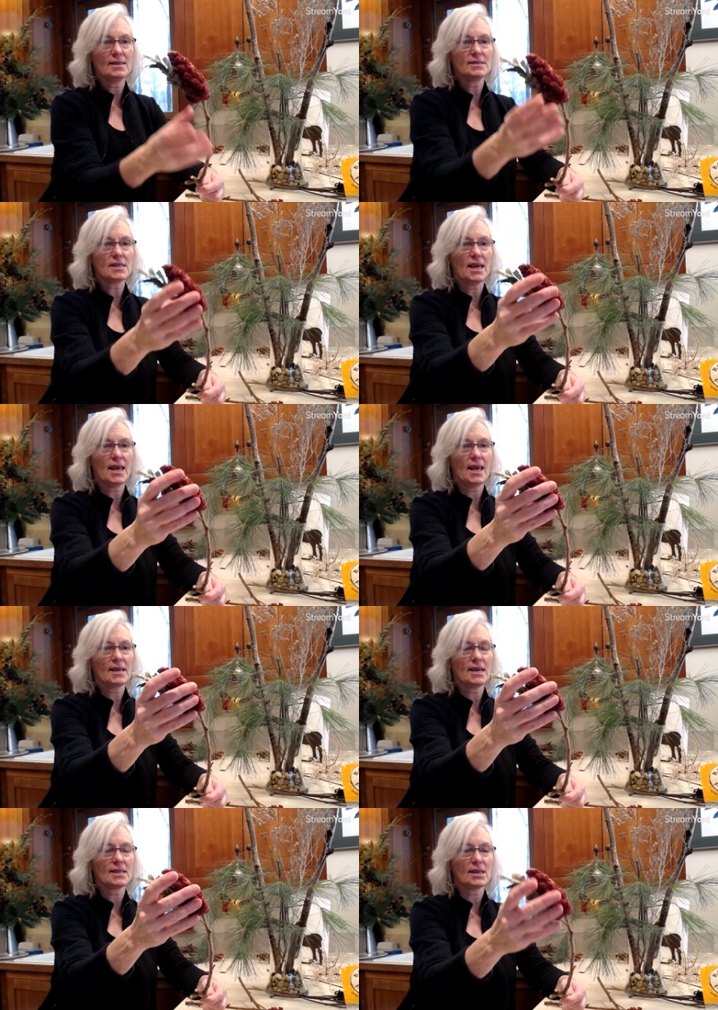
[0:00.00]
is
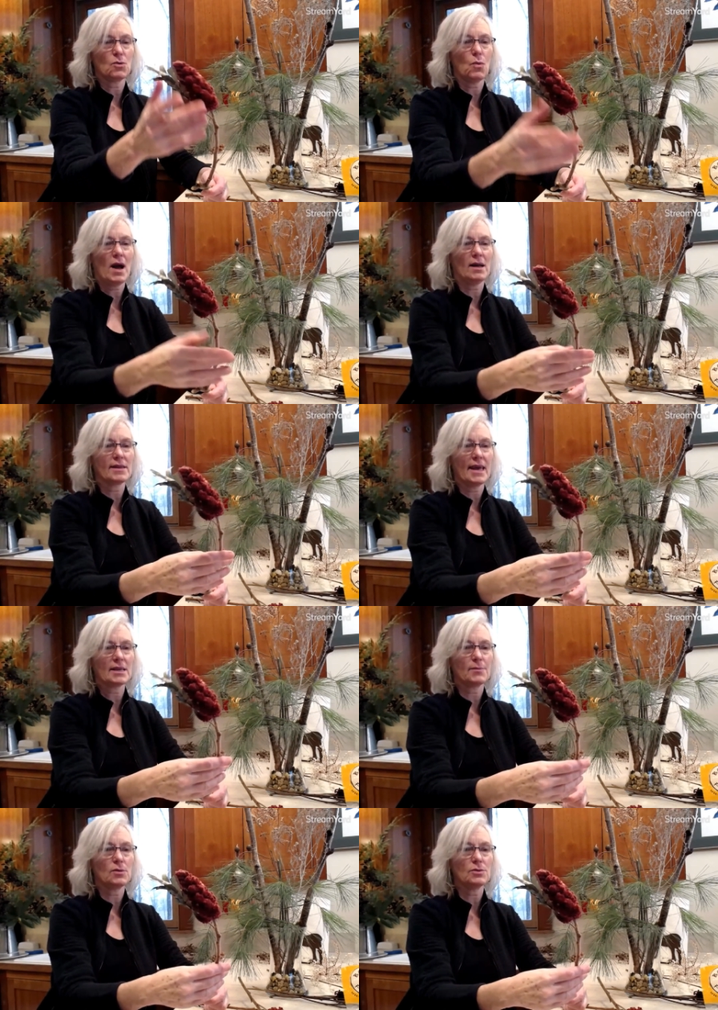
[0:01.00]
a kind of like a wild
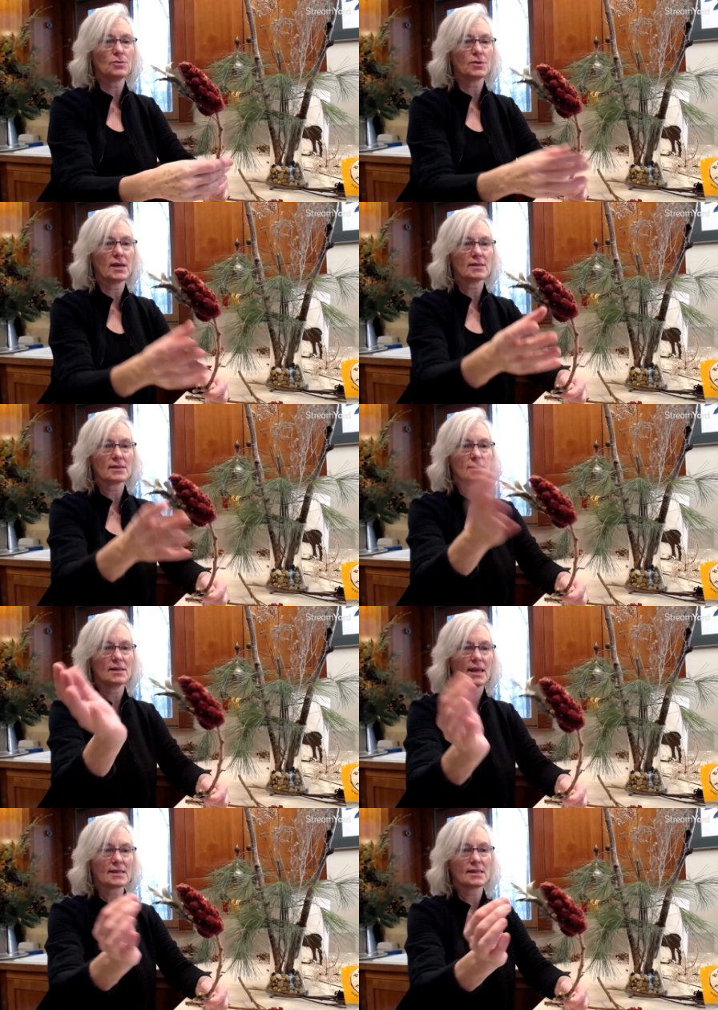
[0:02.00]
edible. You can
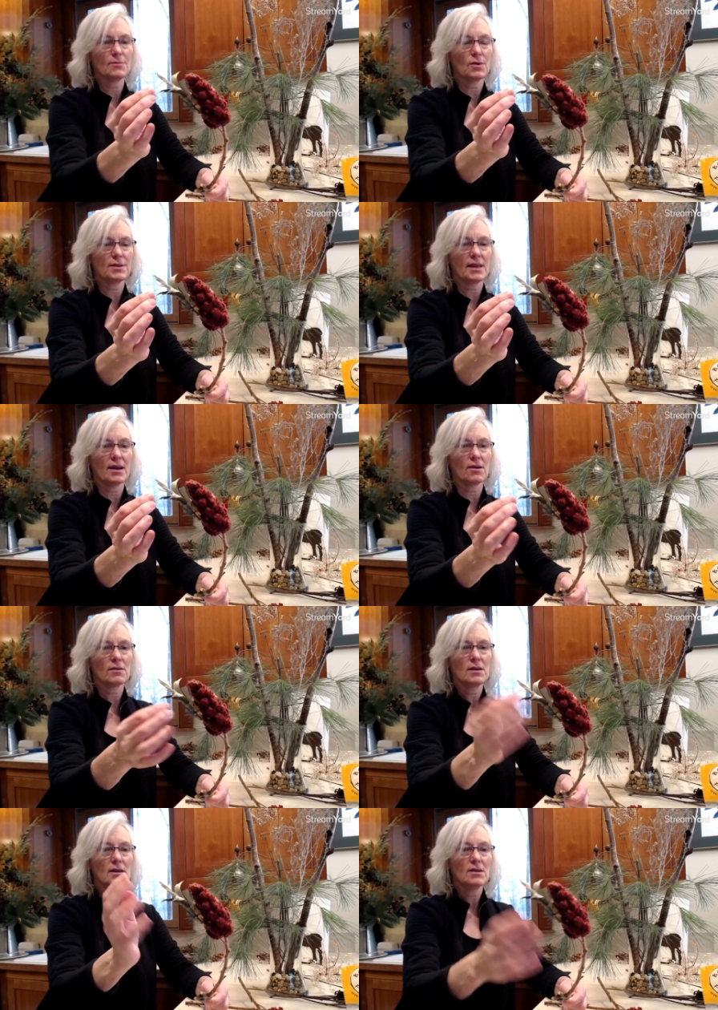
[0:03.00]
collect them when
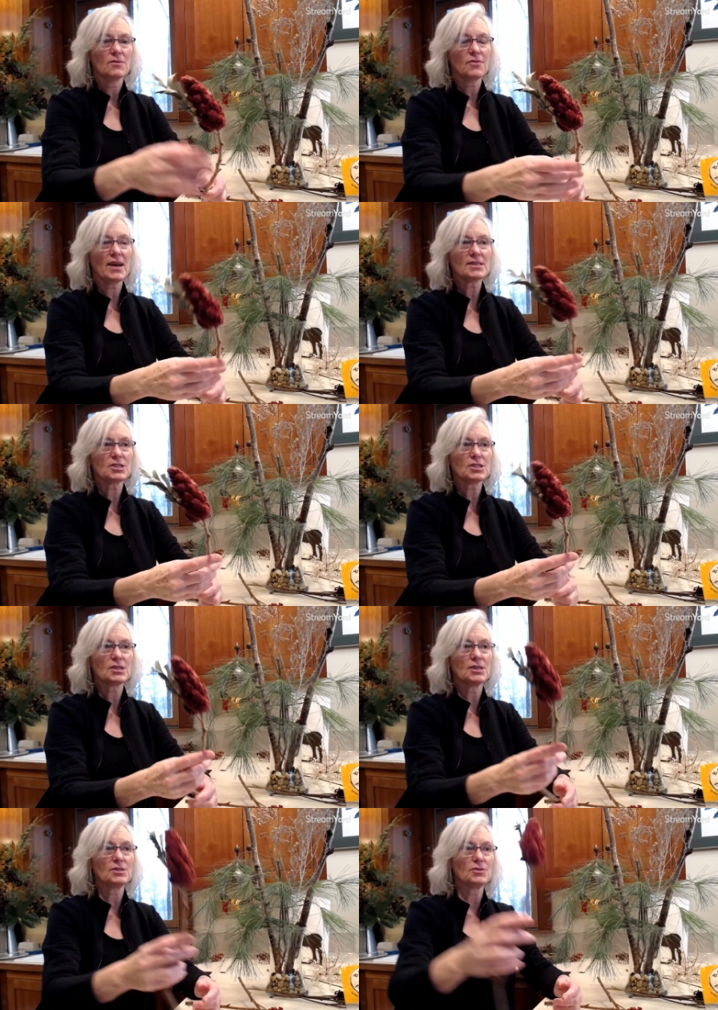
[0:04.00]
they're fresh,
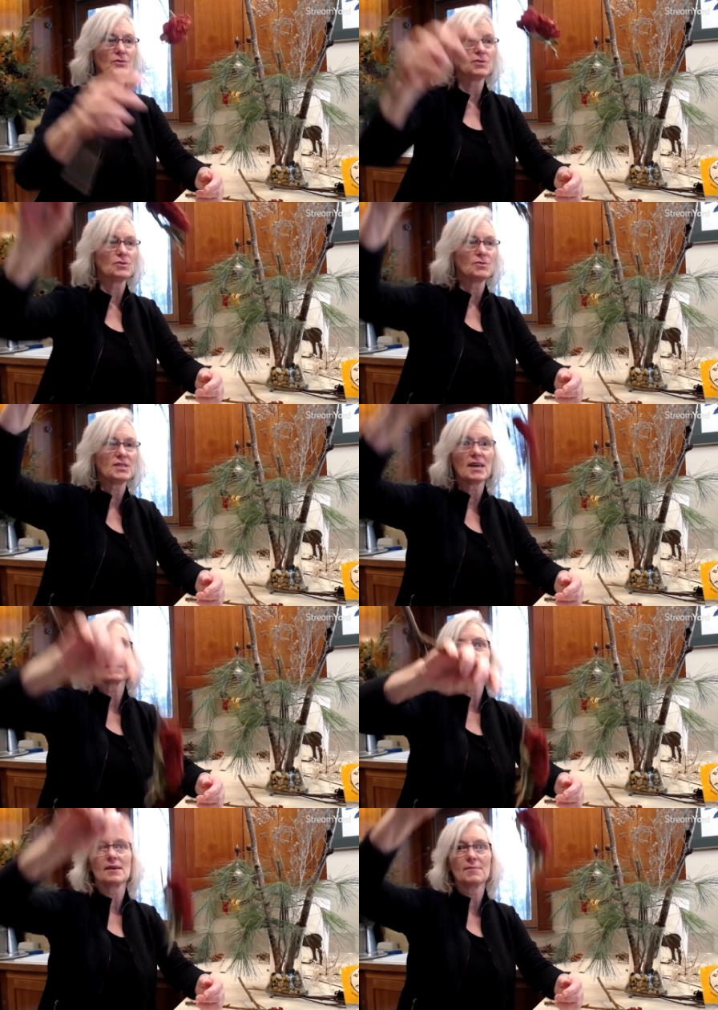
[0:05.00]
and you
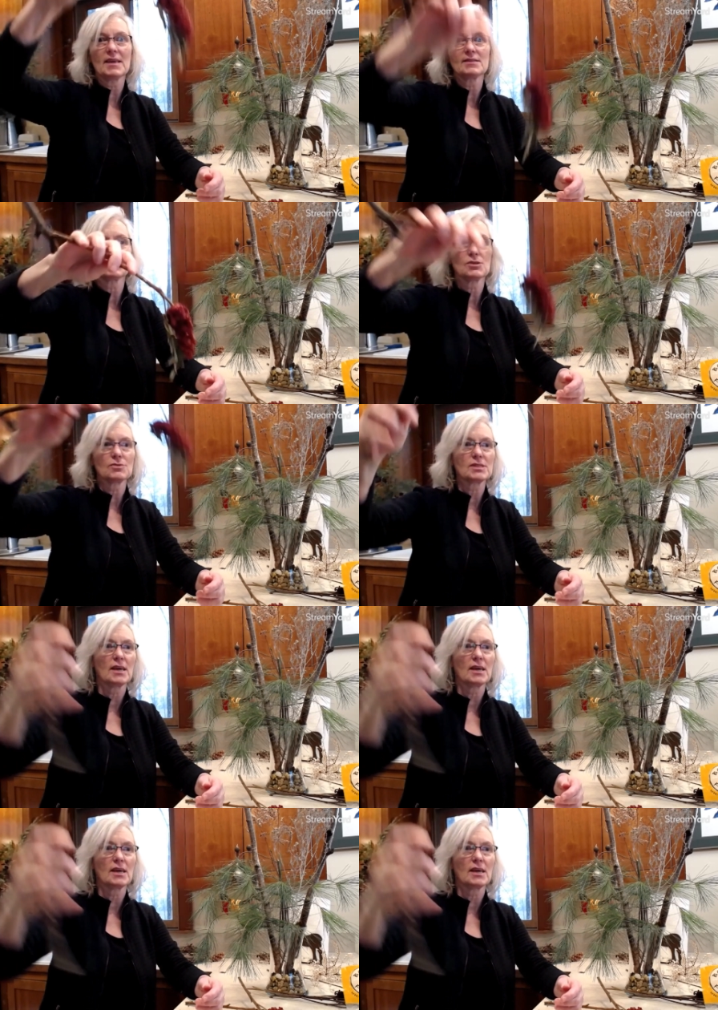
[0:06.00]
dunk them into